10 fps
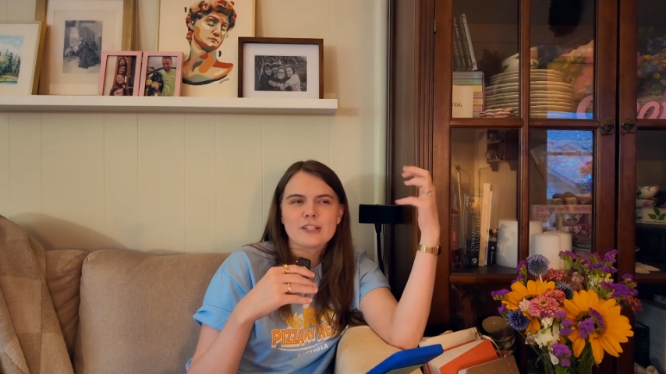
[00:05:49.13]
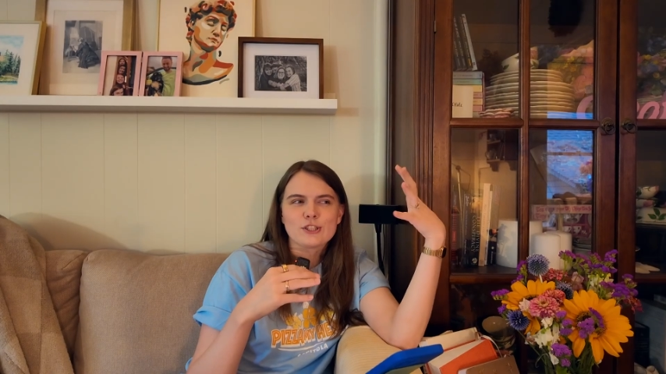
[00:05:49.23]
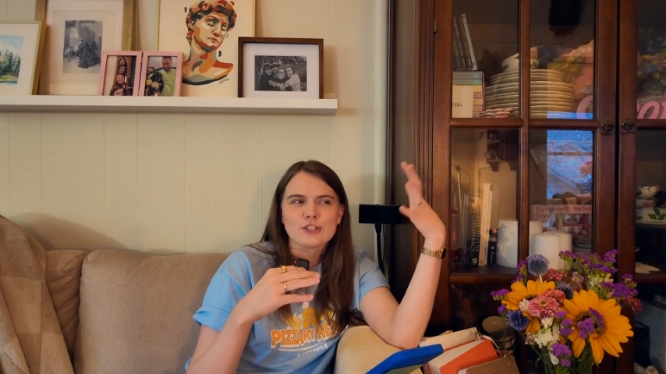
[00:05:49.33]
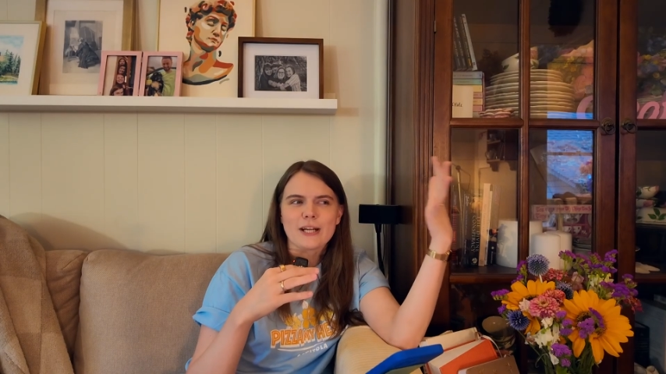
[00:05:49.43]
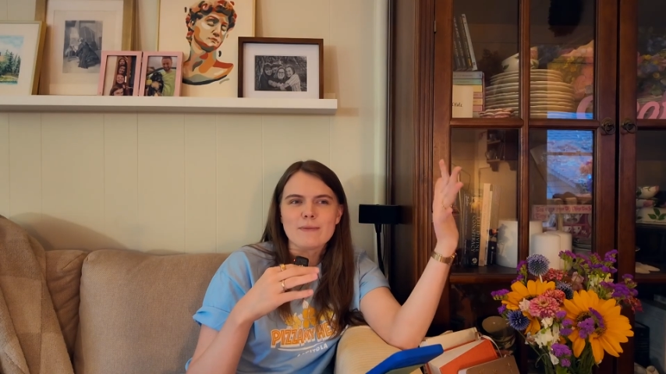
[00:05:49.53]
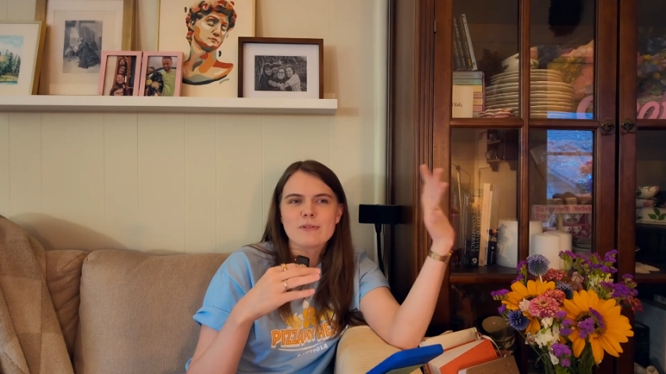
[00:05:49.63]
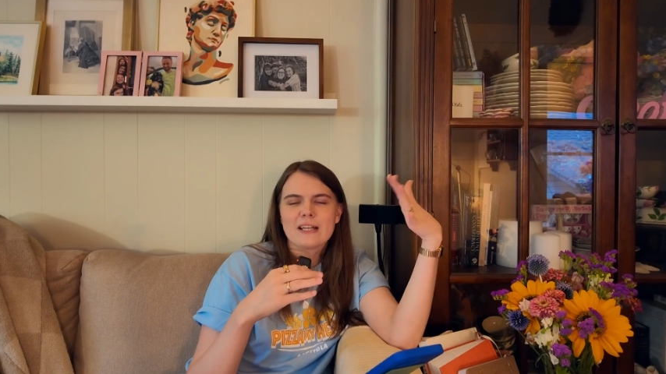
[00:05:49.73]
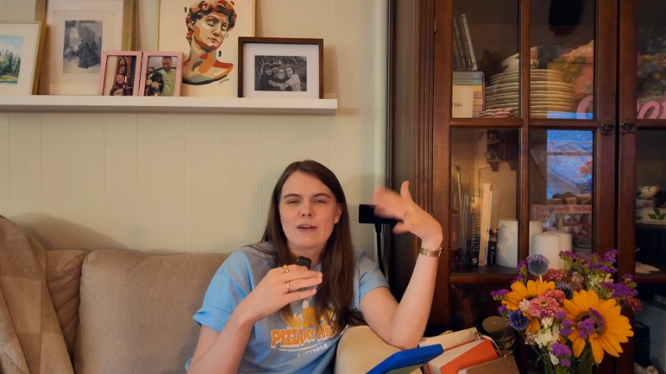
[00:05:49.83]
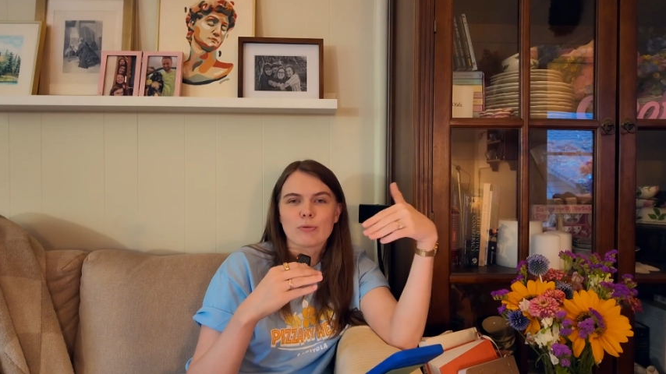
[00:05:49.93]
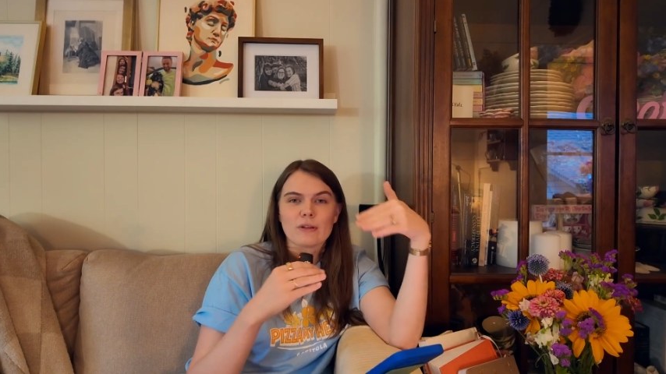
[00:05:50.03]
shaped
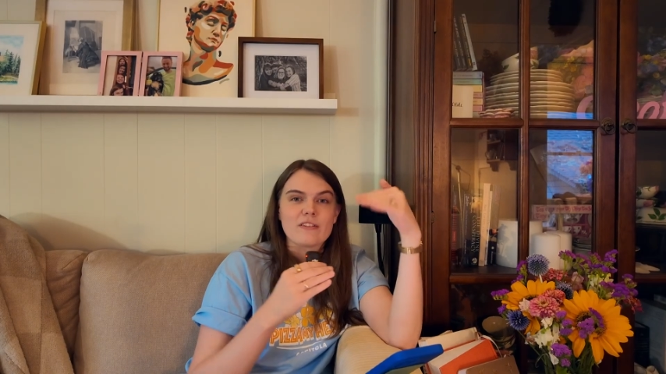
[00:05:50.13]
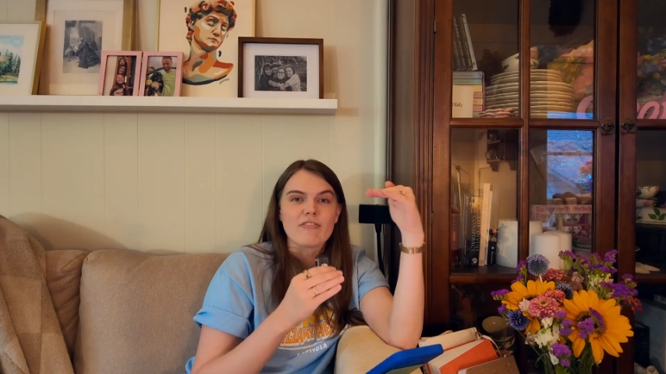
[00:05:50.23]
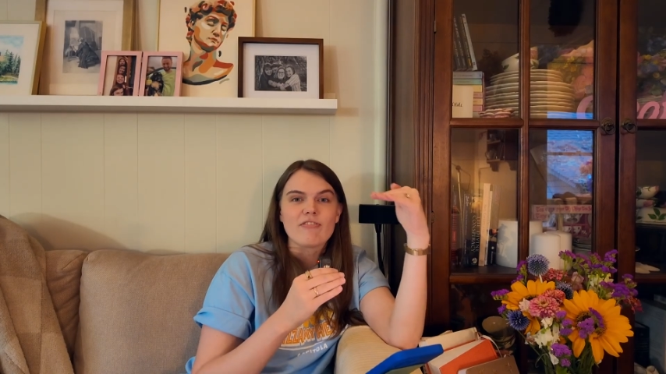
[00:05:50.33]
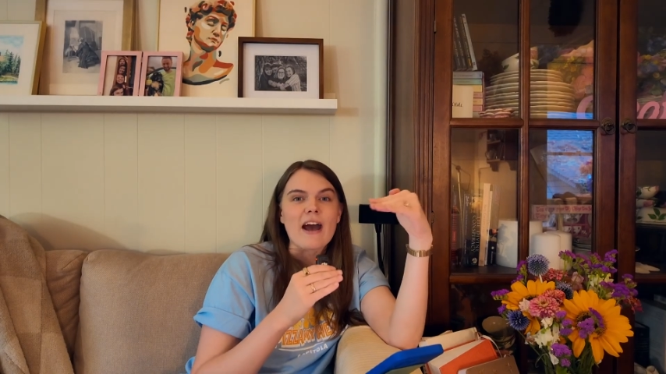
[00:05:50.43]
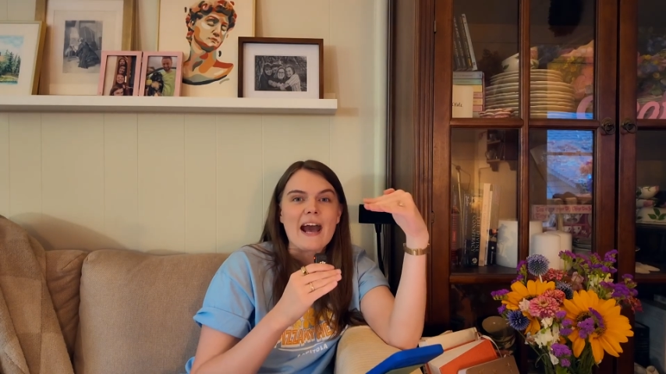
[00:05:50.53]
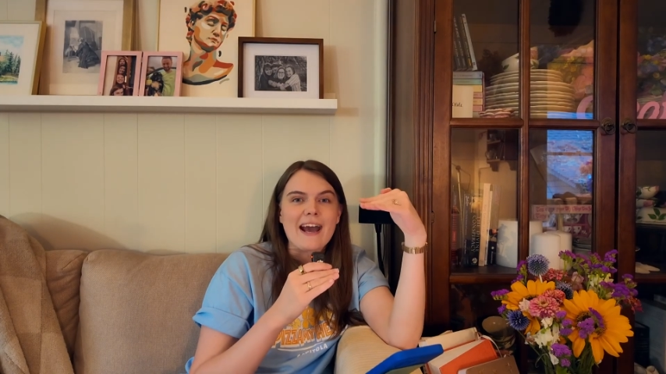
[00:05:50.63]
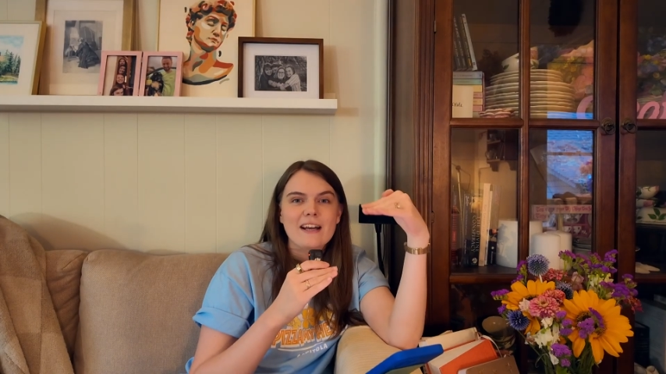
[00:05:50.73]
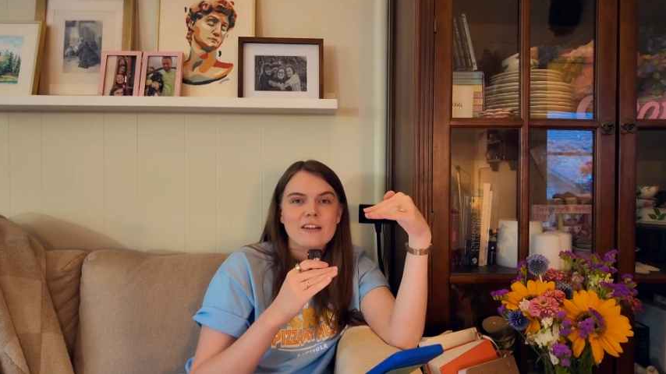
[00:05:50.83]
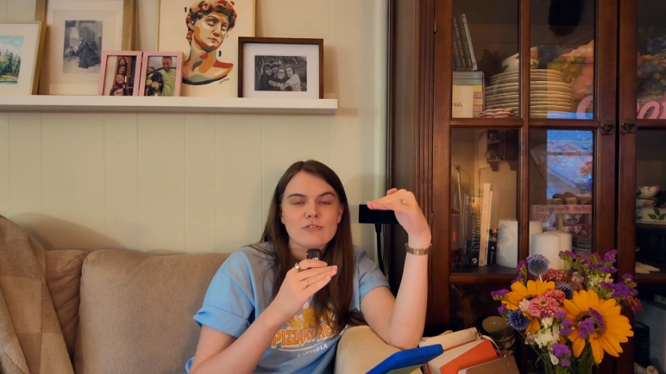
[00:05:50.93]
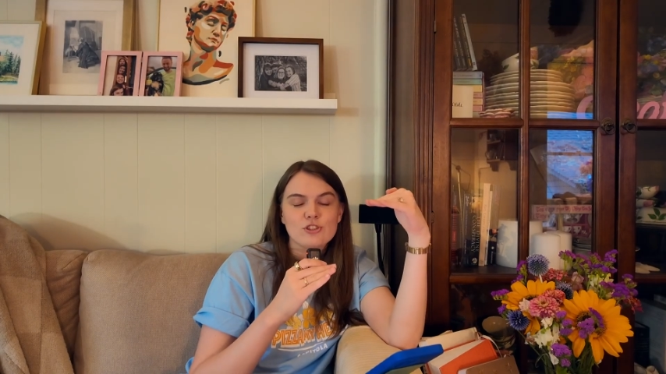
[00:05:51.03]
like a really fat,
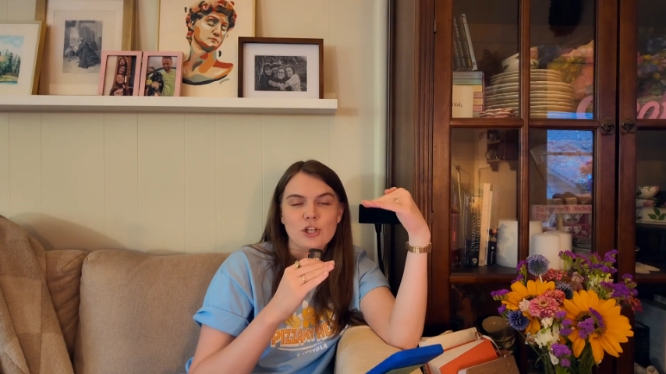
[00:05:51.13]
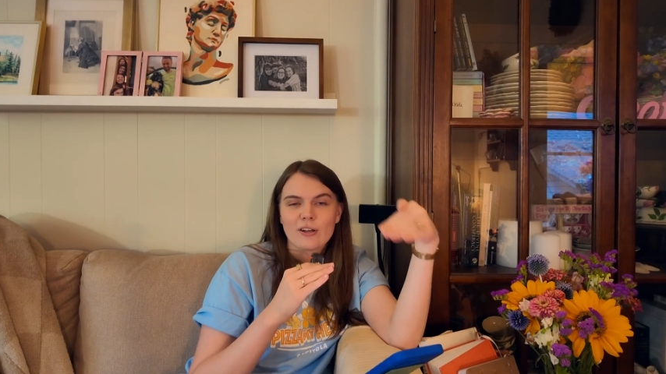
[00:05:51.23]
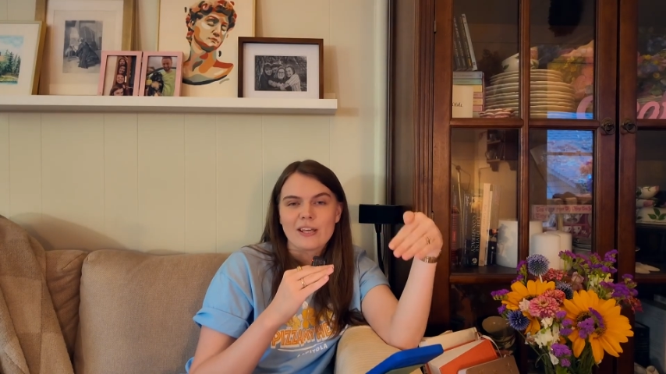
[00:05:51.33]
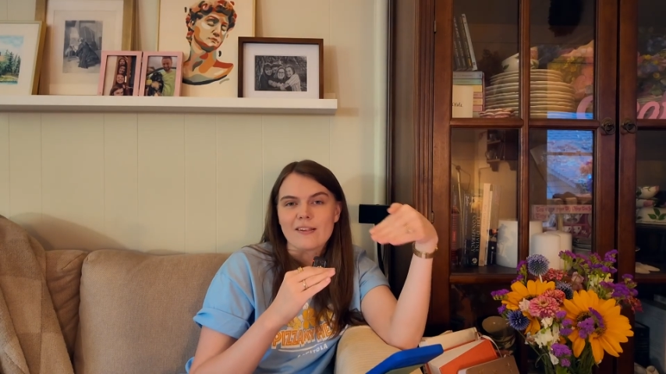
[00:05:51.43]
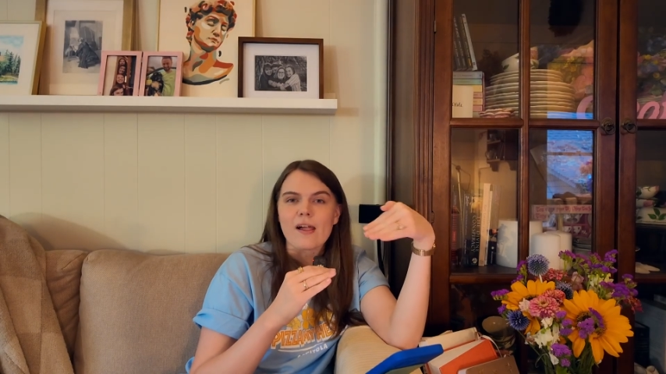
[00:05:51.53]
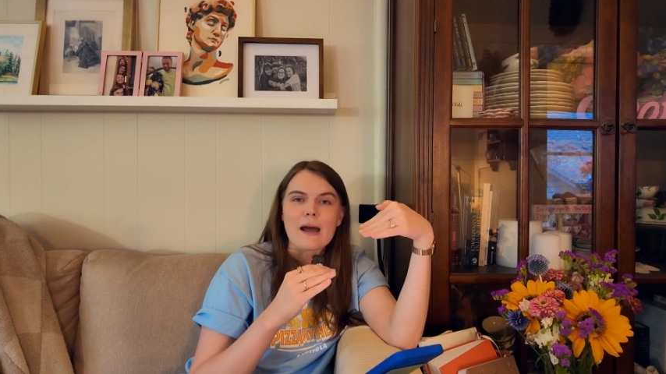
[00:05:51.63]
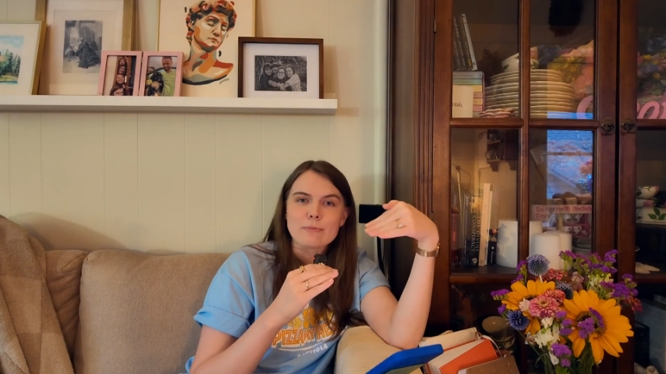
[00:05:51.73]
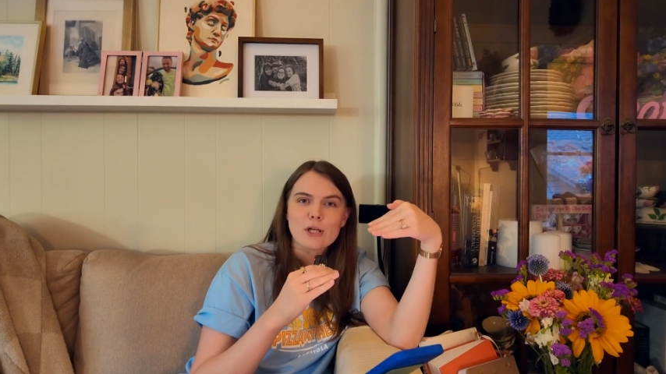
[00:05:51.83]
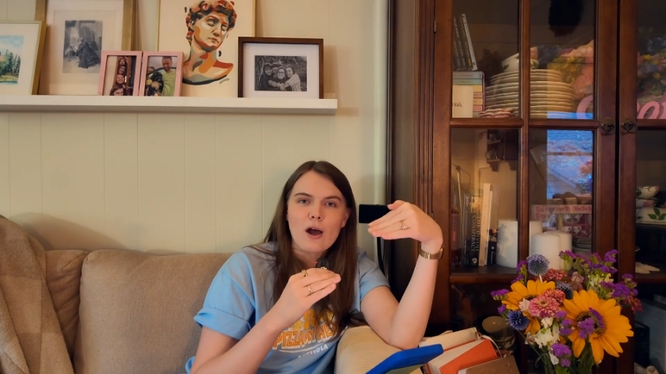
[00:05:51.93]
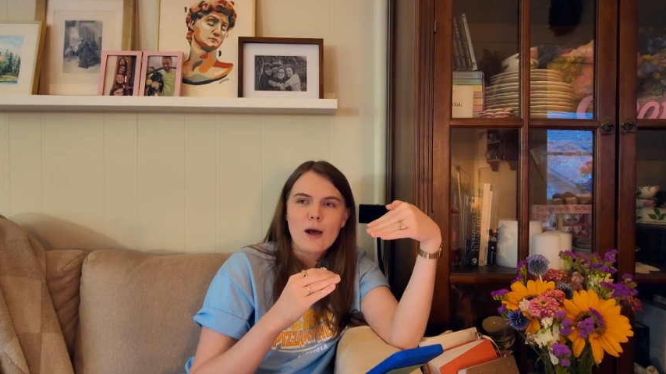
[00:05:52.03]
chunky
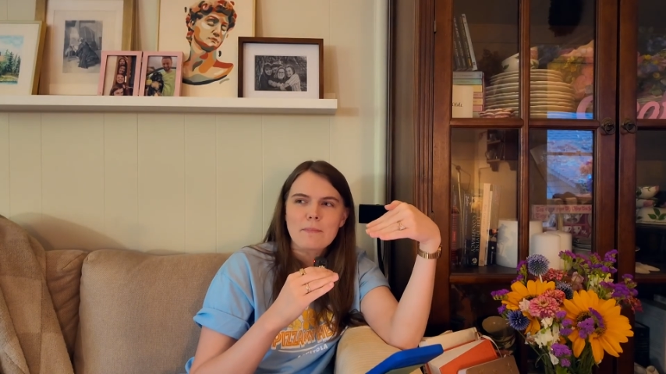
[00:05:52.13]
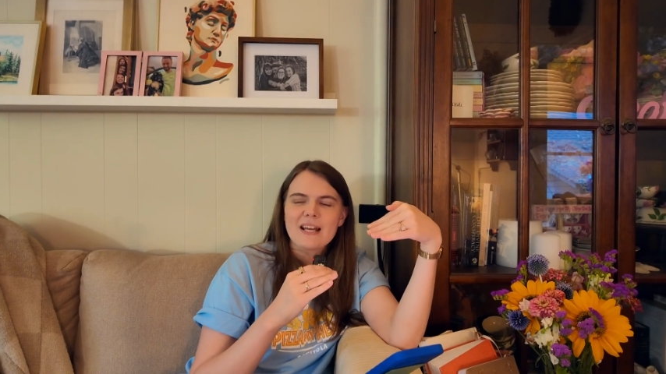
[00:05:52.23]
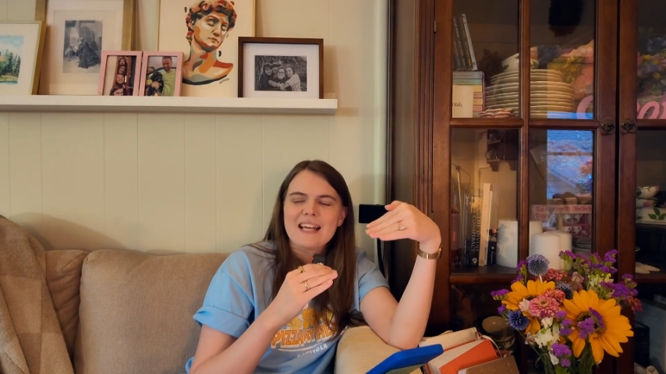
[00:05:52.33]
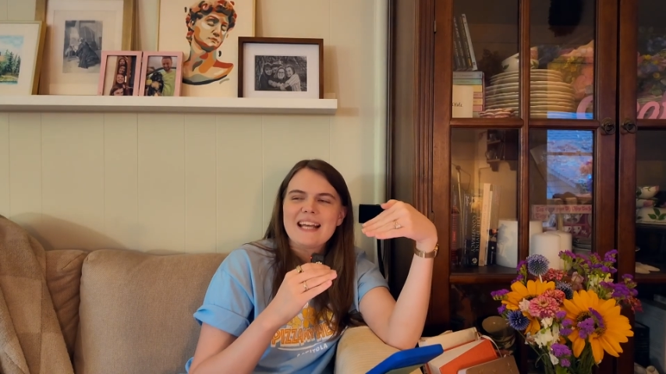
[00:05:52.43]
laptop.